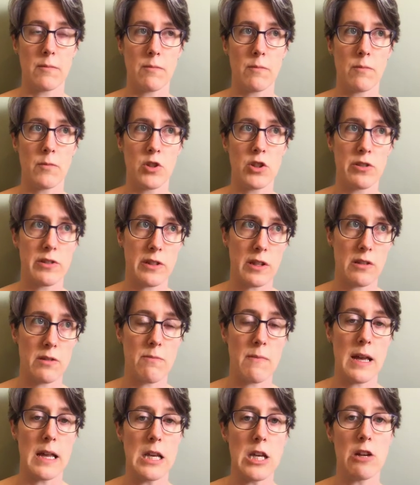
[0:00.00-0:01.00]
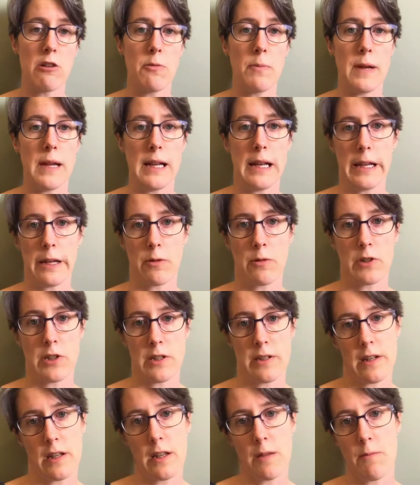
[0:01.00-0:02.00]
just those main European languages
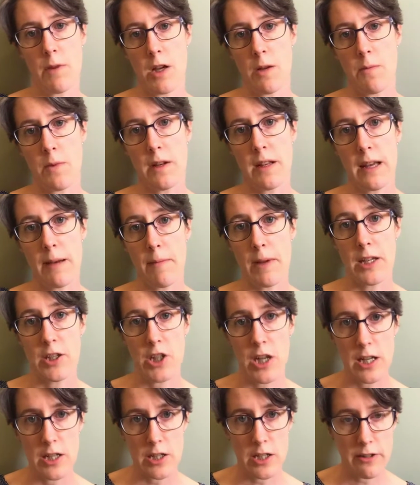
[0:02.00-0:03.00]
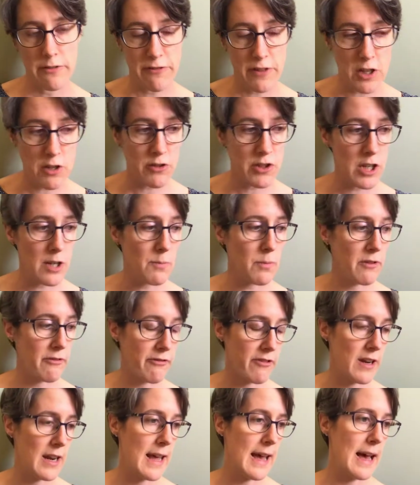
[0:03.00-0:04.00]
at the moment. That may change in the future, but for
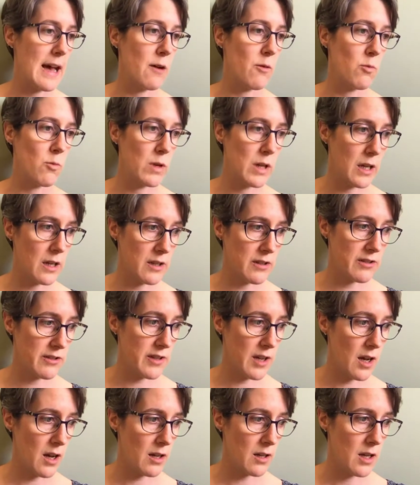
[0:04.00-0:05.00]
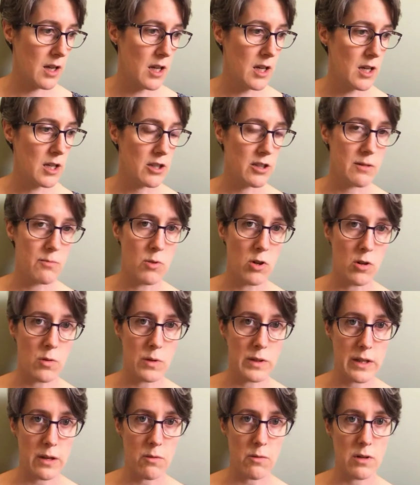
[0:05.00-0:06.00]
now we're going to start small. We
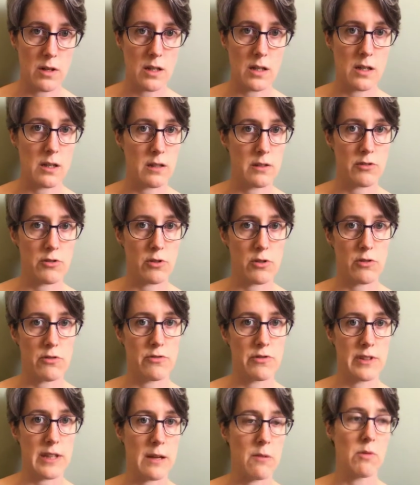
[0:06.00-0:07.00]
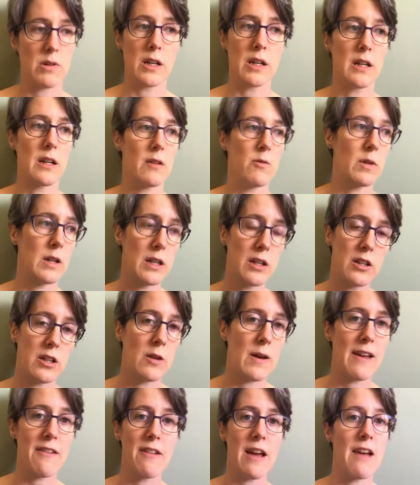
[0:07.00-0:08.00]
don't want to sort of say we can do
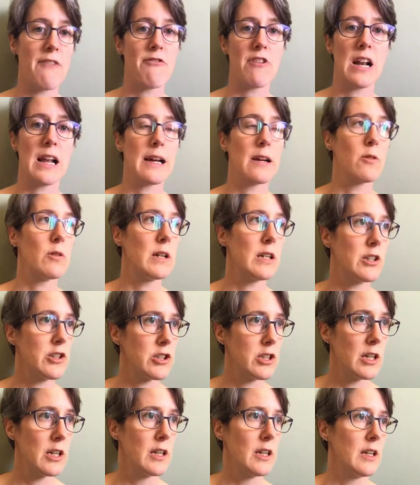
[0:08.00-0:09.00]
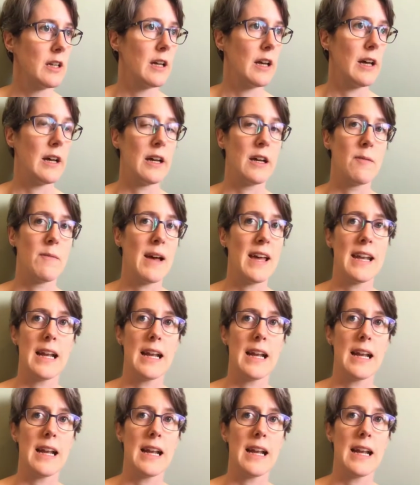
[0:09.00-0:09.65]
every language, any